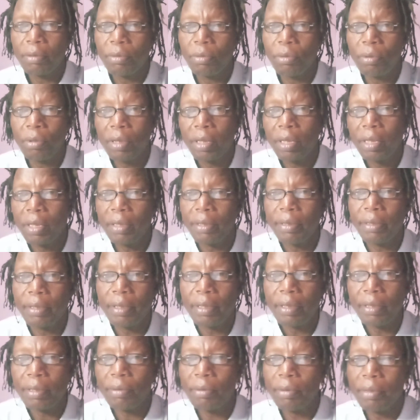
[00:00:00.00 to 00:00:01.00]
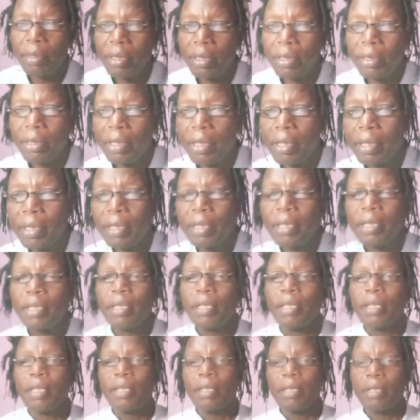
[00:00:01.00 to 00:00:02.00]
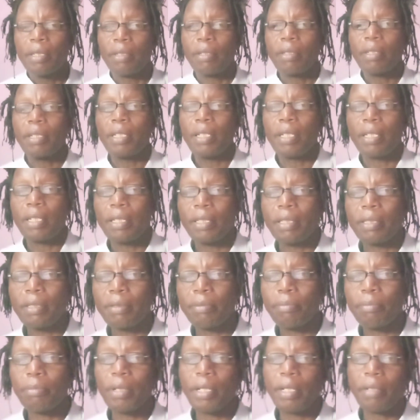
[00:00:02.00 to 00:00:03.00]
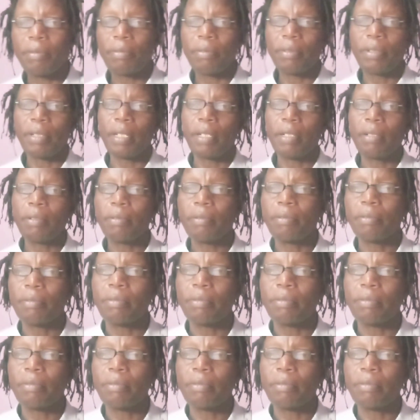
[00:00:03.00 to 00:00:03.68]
what is this, what is that? Okay guys, bye for now.